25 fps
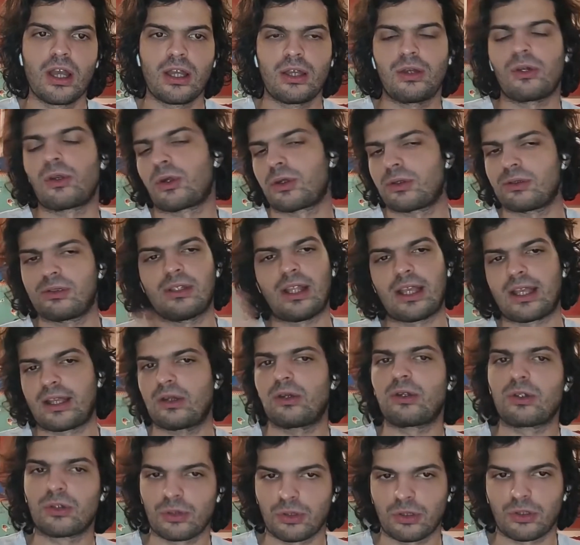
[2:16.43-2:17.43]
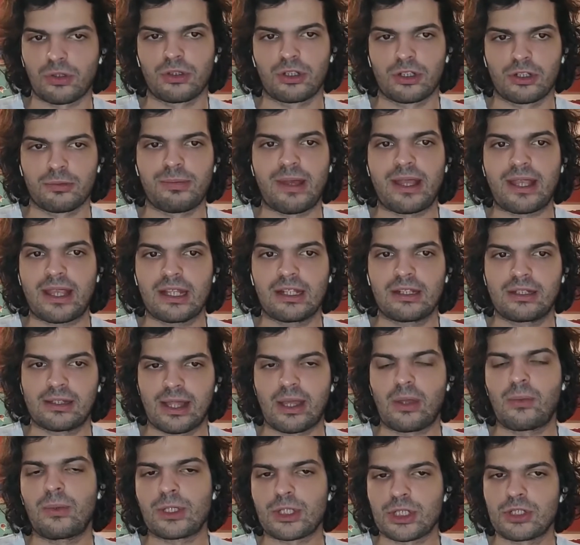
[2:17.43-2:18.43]
or a backend
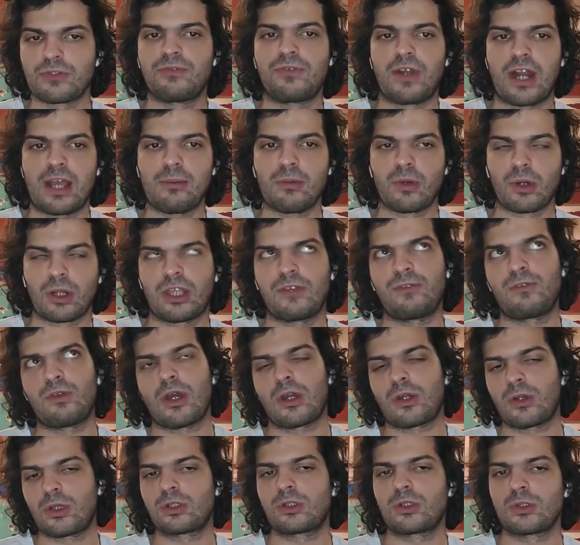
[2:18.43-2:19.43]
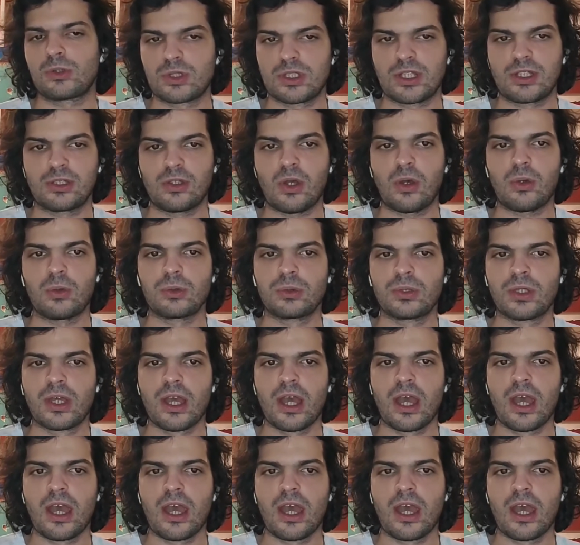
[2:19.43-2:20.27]
language and framework, if you are not using Node,